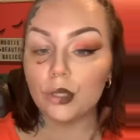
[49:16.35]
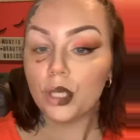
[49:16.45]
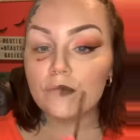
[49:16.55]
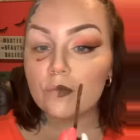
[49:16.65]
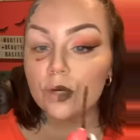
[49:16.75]

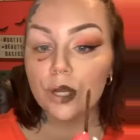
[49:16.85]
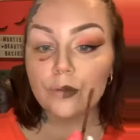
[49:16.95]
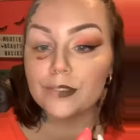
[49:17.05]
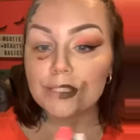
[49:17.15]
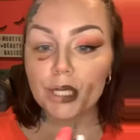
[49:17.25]
Even when I
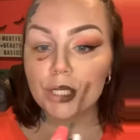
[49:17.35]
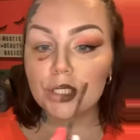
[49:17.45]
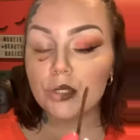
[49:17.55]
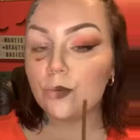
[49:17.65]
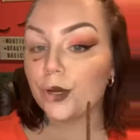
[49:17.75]
don't see
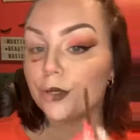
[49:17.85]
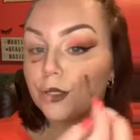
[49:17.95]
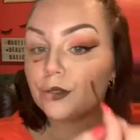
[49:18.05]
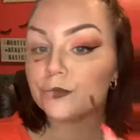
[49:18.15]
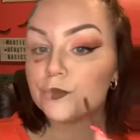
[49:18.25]
it, you
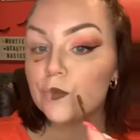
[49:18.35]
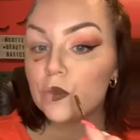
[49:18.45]
working.